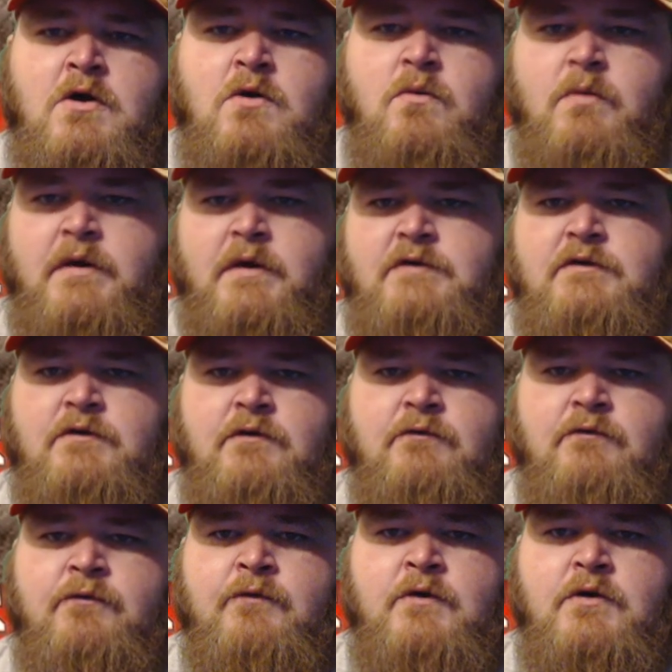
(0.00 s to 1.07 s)
which
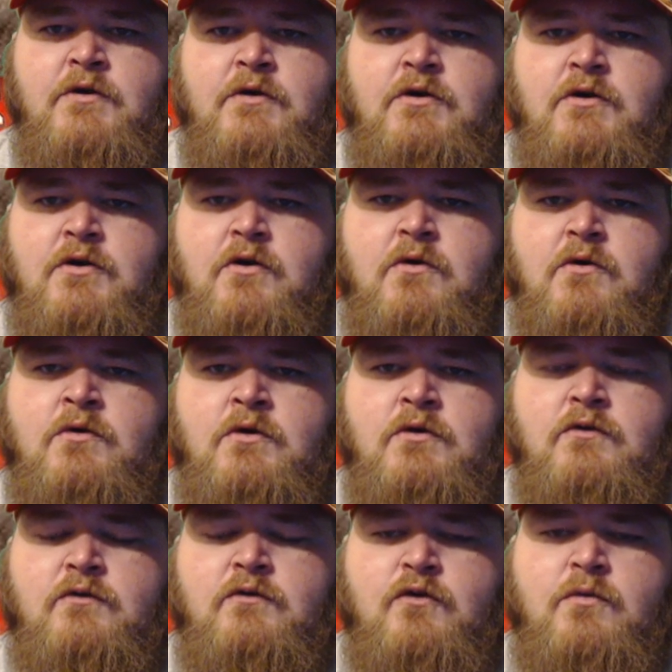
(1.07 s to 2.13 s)
of,
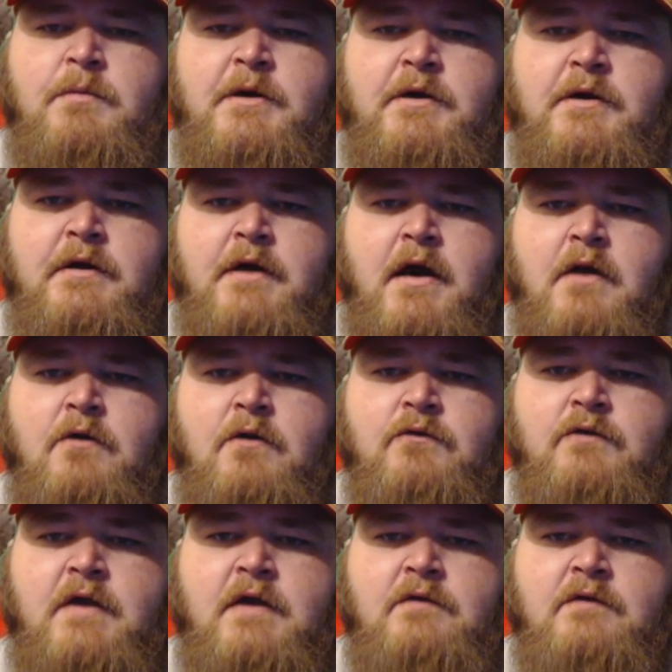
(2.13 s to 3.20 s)
$2 million.
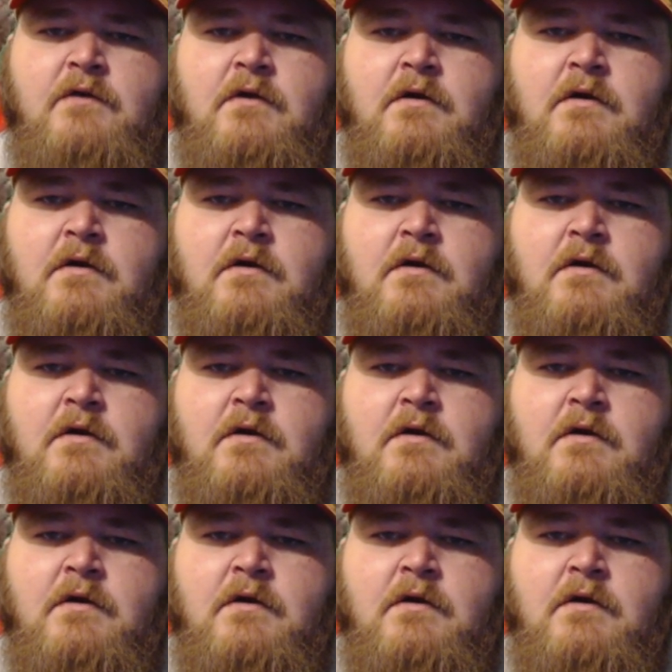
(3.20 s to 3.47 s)
That's you